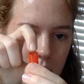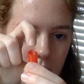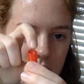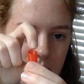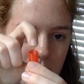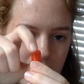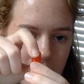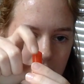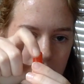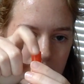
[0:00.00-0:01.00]
towards me,
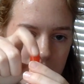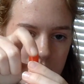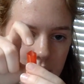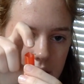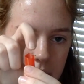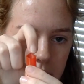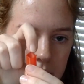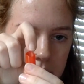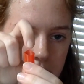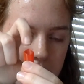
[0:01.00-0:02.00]
not towards the camera.